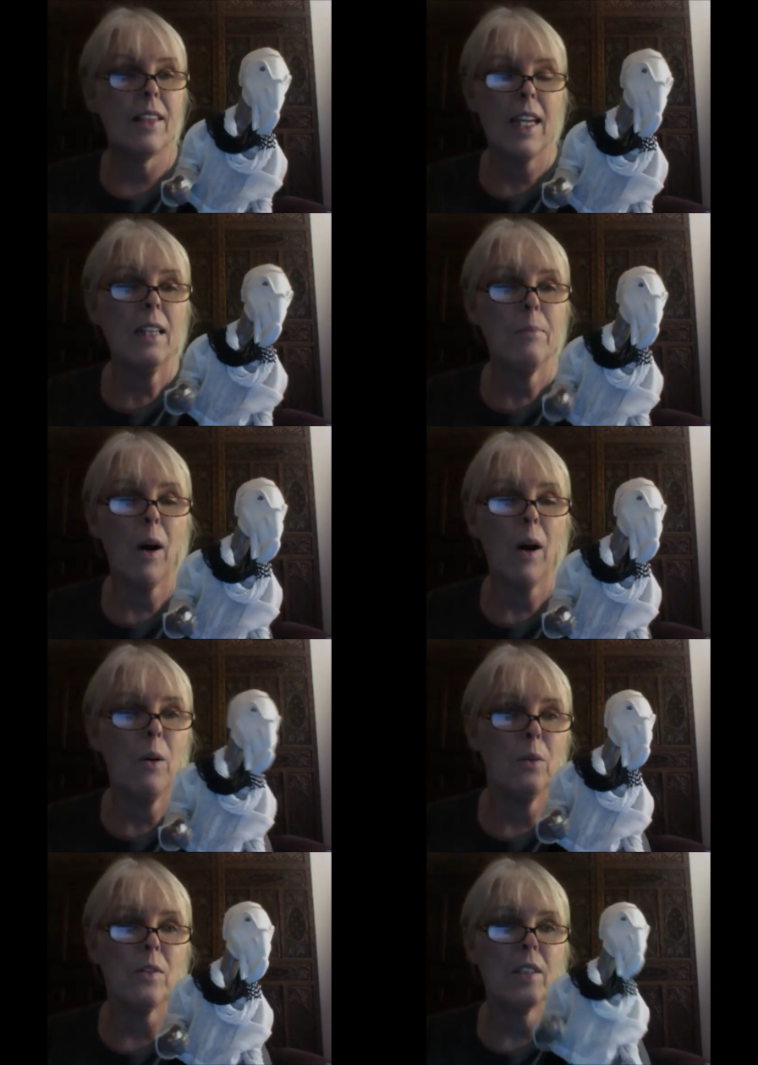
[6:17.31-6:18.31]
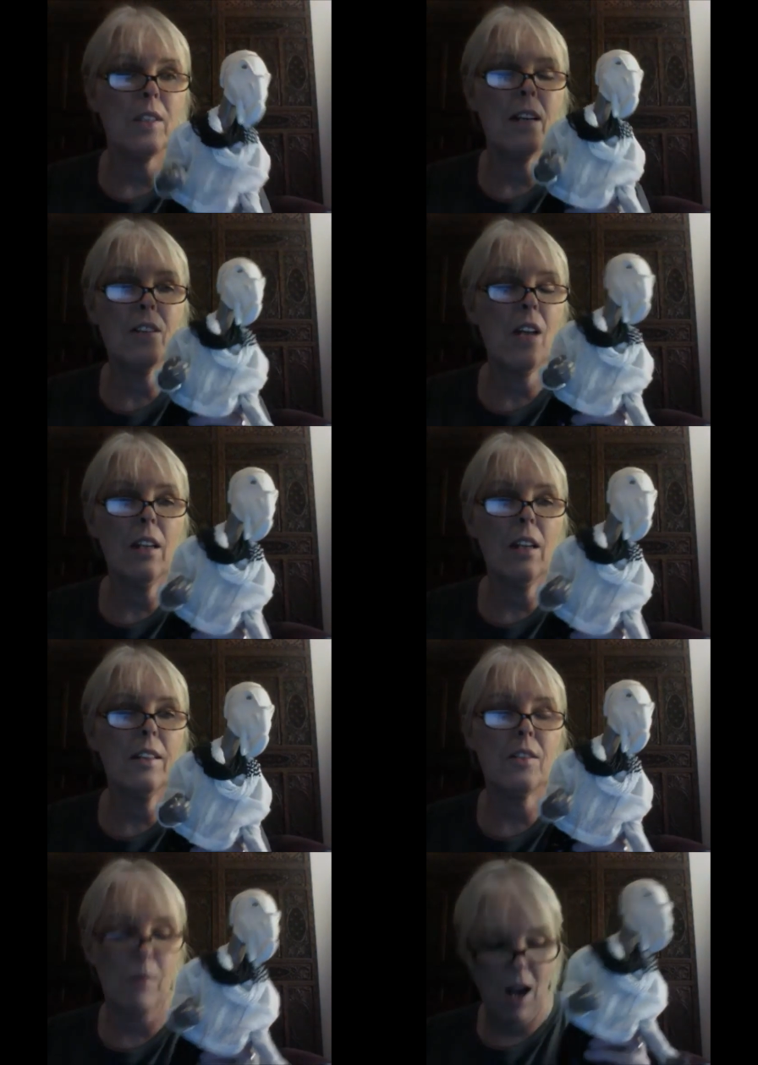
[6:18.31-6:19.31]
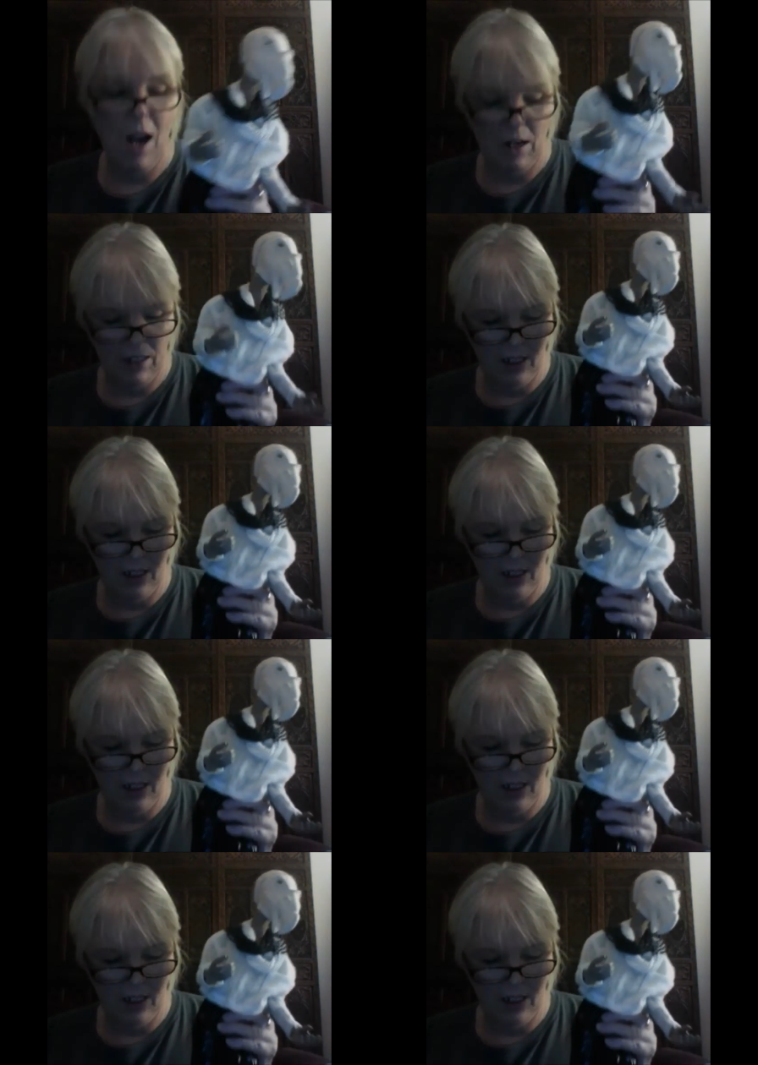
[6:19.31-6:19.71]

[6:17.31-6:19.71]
They compose. They're solid as a rock.